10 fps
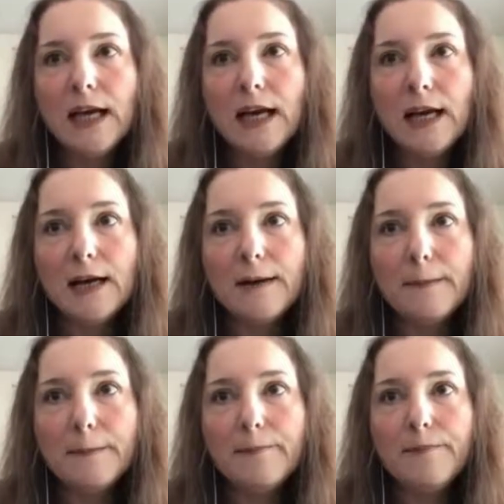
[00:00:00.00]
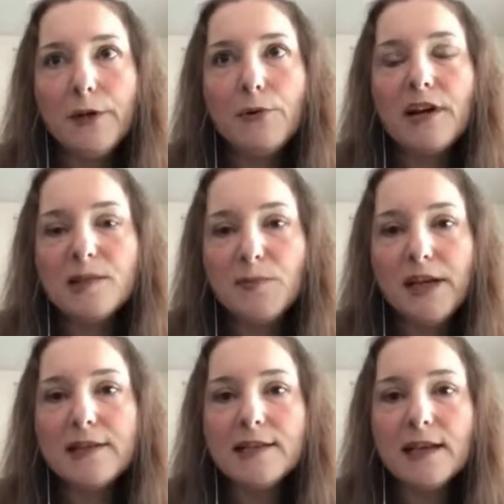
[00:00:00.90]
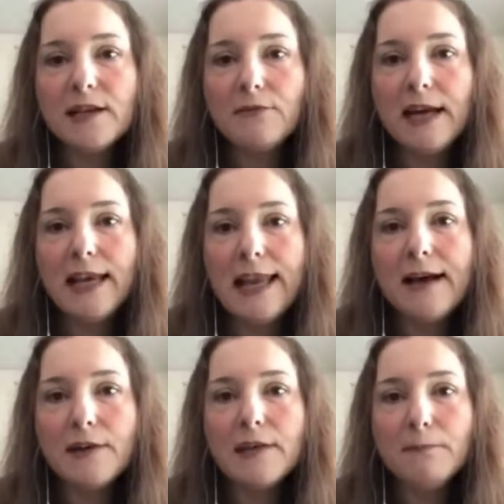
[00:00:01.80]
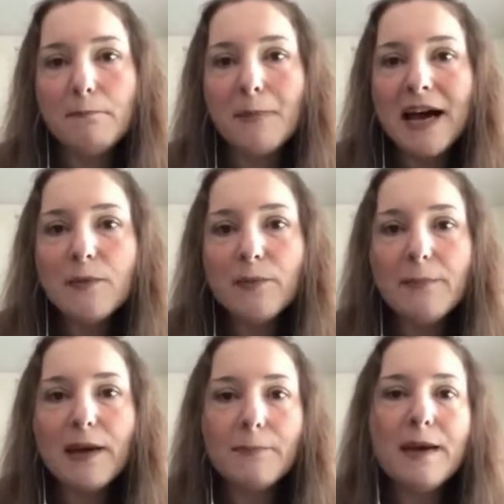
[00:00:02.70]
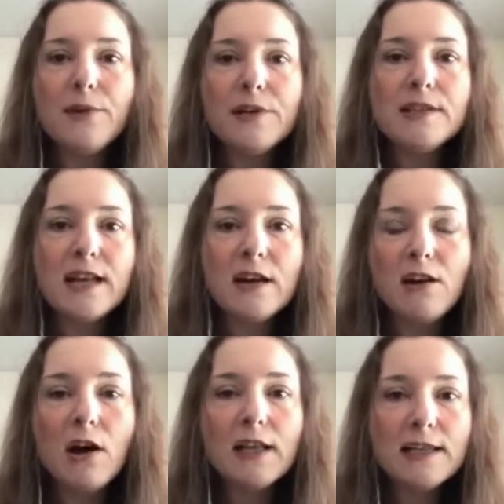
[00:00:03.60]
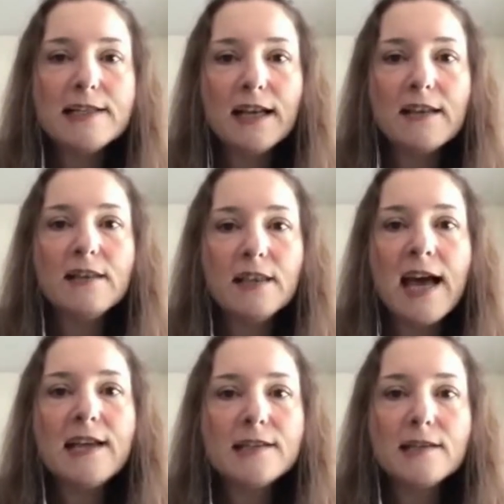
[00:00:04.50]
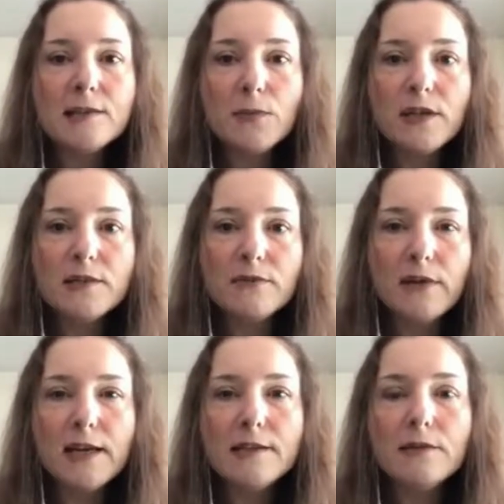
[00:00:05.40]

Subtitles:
who are experiencing it right now, it might bring back memories that are not exactly the nicest ones, right?